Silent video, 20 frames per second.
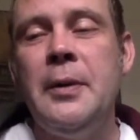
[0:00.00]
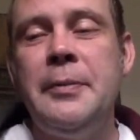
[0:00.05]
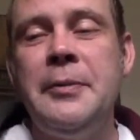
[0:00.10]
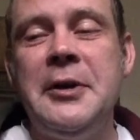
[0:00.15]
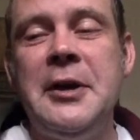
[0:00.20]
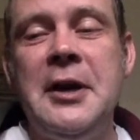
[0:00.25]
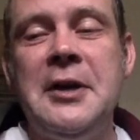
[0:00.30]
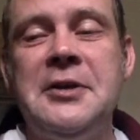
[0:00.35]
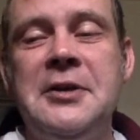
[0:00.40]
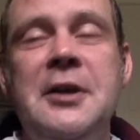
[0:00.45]

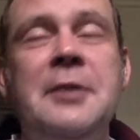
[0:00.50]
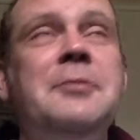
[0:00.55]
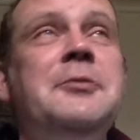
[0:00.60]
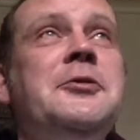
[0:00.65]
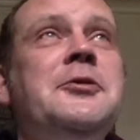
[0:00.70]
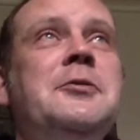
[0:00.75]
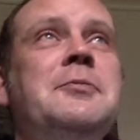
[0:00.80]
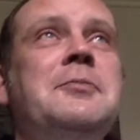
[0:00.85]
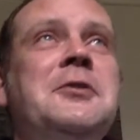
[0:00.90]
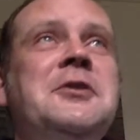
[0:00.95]
But yes, I
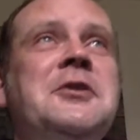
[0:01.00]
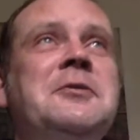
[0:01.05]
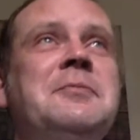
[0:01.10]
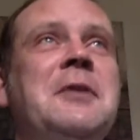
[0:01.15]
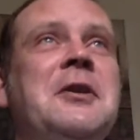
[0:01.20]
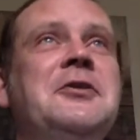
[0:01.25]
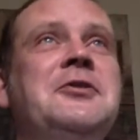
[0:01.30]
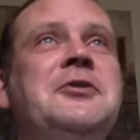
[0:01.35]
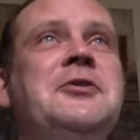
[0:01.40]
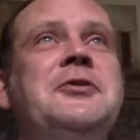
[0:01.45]
presume Mrs.
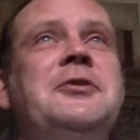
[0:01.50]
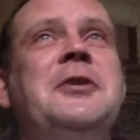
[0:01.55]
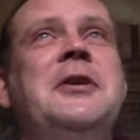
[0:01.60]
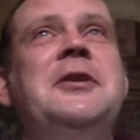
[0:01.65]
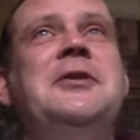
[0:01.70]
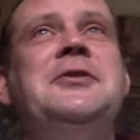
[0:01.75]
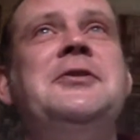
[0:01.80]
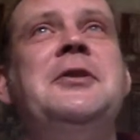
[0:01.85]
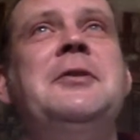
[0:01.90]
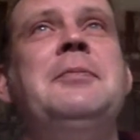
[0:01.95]
Magistrate
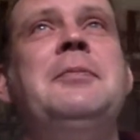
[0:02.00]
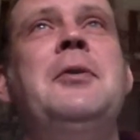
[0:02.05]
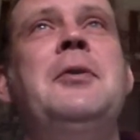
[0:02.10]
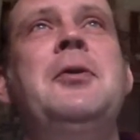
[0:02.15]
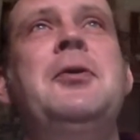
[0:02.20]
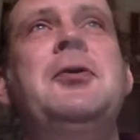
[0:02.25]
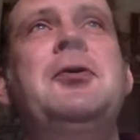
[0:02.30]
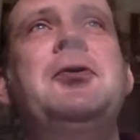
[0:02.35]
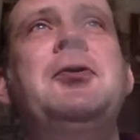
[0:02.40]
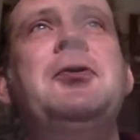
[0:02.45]
has
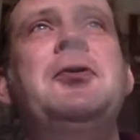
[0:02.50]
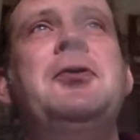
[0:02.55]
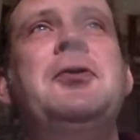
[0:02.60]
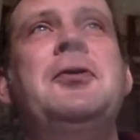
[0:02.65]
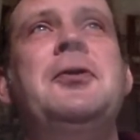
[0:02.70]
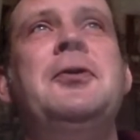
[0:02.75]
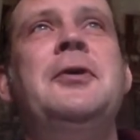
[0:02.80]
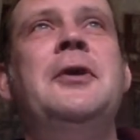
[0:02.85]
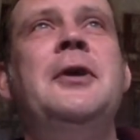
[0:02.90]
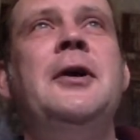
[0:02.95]

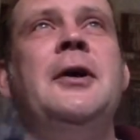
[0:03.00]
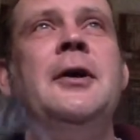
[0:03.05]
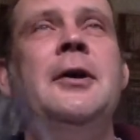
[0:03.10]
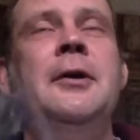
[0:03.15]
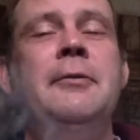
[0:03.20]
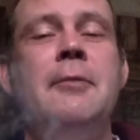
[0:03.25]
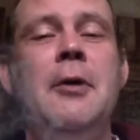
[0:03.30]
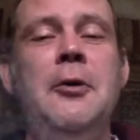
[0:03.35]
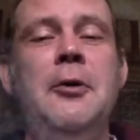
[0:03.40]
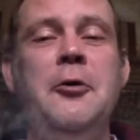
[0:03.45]

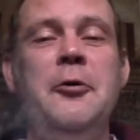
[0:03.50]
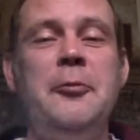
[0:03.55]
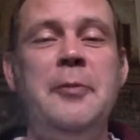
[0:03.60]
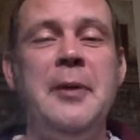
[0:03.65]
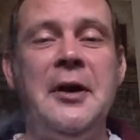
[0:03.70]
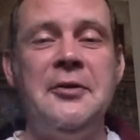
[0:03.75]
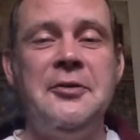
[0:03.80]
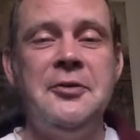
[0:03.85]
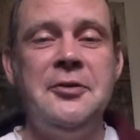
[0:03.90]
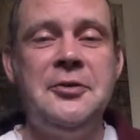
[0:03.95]
run off
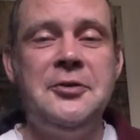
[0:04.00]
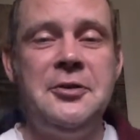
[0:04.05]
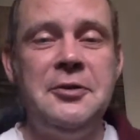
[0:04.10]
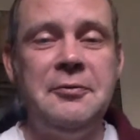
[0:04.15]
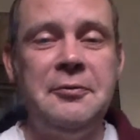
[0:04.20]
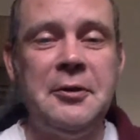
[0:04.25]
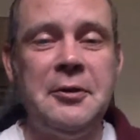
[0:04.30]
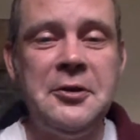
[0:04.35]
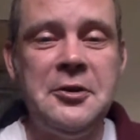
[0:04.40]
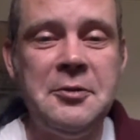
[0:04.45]
back to the
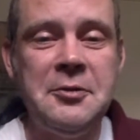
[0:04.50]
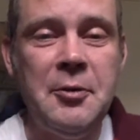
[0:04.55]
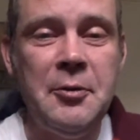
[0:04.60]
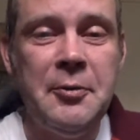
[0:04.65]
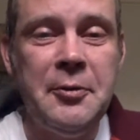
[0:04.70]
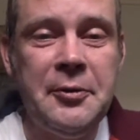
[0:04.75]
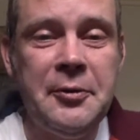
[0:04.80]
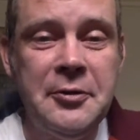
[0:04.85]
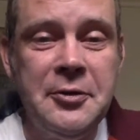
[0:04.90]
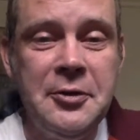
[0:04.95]
Chief
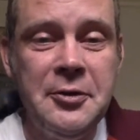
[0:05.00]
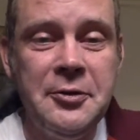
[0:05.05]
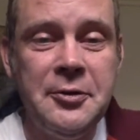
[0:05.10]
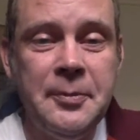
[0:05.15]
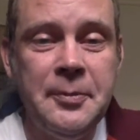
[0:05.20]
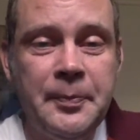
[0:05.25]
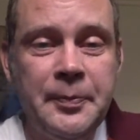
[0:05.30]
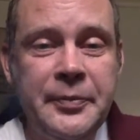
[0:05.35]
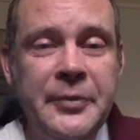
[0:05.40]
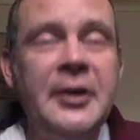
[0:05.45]
Constable with the news.
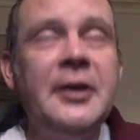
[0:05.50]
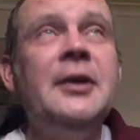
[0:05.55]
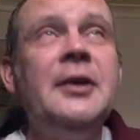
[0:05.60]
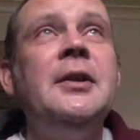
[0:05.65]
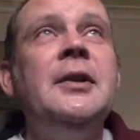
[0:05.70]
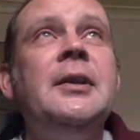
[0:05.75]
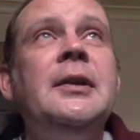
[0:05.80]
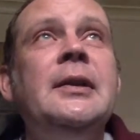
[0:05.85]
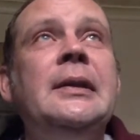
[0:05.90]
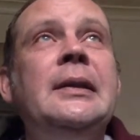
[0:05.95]

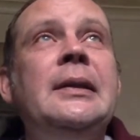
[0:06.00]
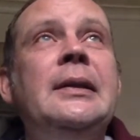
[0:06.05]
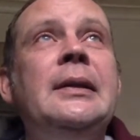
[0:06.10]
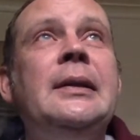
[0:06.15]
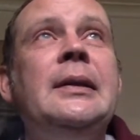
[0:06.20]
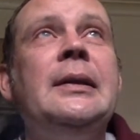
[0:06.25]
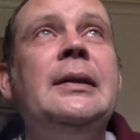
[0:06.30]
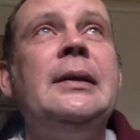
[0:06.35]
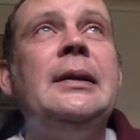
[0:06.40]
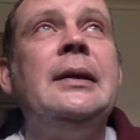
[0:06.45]

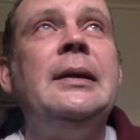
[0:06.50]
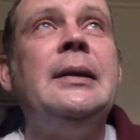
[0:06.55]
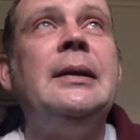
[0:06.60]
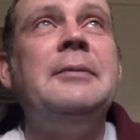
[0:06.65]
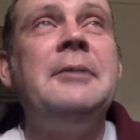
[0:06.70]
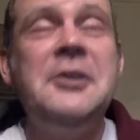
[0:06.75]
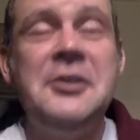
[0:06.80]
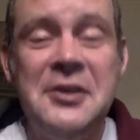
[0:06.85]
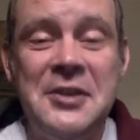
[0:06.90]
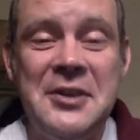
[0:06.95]

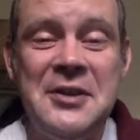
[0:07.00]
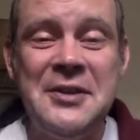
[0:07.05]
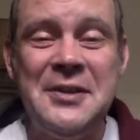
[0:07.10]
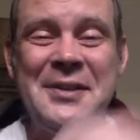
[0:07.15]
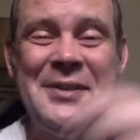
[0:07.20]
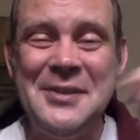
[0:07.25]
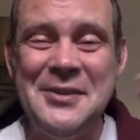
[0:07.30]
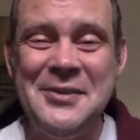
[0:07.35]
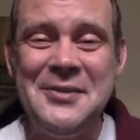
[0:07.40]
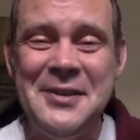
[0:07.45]
Because these
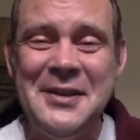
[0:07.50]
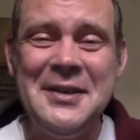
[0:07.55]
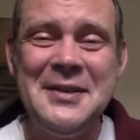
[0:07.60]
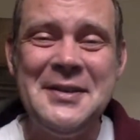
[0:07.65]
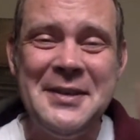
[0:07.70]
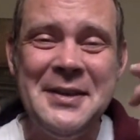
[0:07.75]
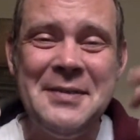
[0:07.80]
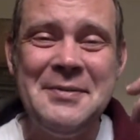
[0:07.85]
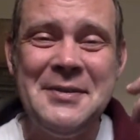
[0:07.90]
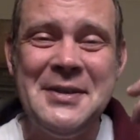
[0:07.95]
things do
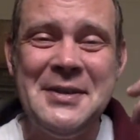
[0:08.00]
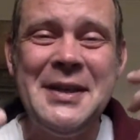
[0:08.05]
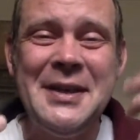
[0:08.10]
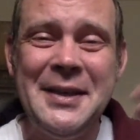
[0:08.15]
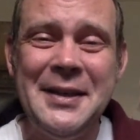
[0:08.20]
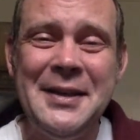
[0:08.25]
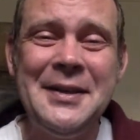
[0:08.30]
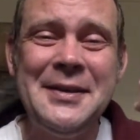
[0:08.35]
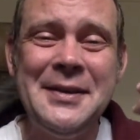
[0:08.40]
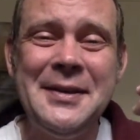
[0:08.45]
take time to
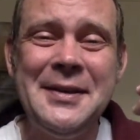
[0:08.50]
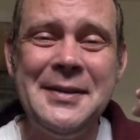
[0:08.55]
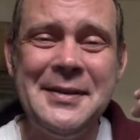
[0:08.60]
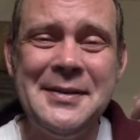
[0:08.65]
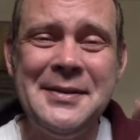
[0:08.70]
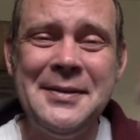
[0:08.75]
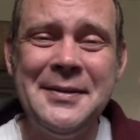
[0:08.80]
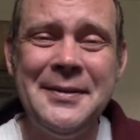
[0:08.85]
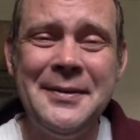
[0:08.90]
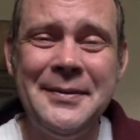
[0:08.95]
sink in,
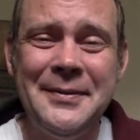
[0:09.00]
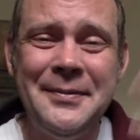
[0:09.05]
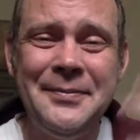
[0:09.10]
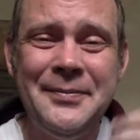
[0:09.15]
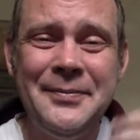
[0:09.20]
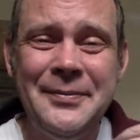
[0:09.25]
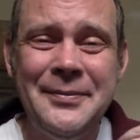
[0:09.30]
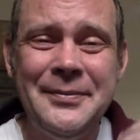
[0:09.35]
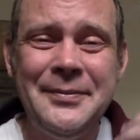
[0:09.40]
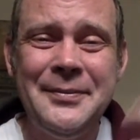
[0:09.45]
kids, you know.
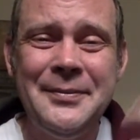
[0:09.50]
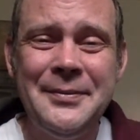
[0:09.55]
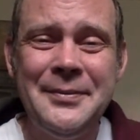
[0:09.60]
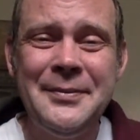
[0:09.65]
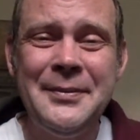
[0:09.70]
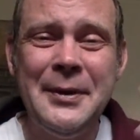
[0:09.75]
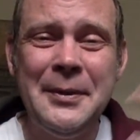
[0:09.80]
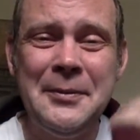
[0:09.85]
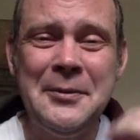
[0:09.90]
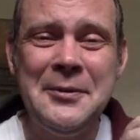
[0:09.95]

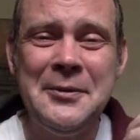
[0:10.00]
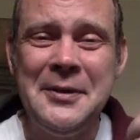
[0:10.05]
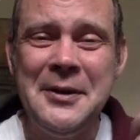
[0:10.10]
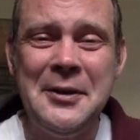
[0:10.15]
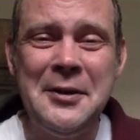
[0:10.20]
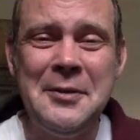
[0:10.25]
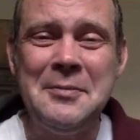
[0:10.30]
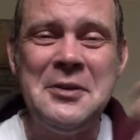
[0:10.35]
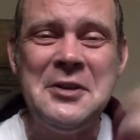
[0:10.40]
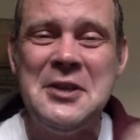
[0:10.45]
I'm not
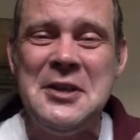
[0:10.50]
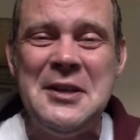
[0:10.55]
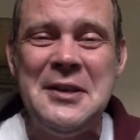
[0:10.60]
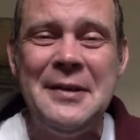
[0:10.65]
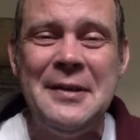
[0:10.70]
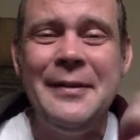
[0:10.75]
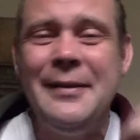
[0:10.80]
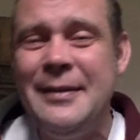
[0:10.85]
like a machine.